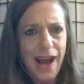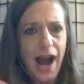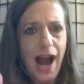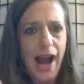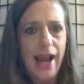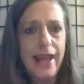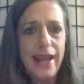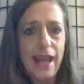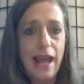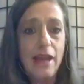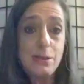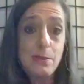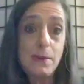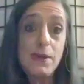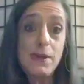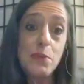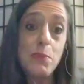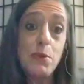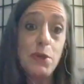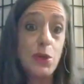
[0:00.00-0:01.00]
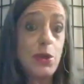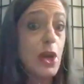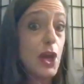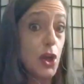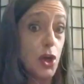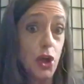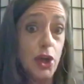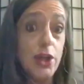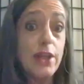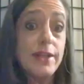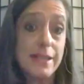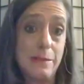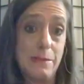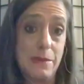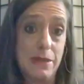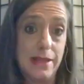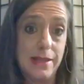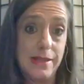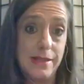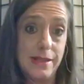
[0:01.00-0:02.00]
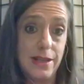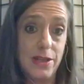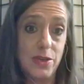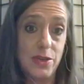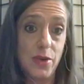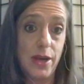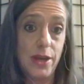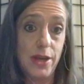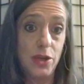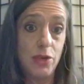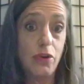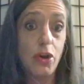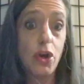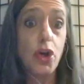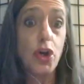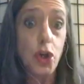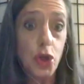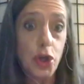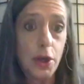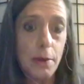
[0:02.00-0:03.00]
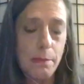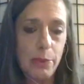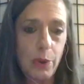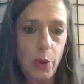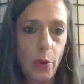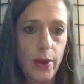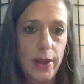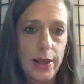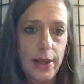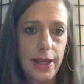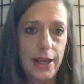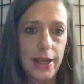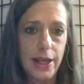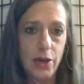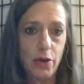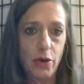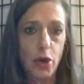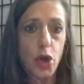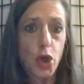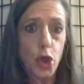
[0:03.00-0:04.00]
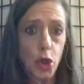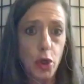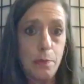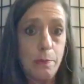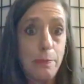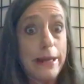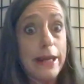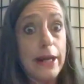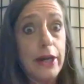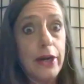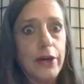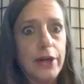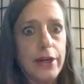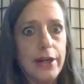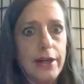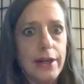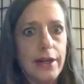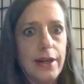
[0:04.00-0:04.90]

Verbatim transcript: I, especially when you get good at some of these things, right? You're a good employee, you're a good parent,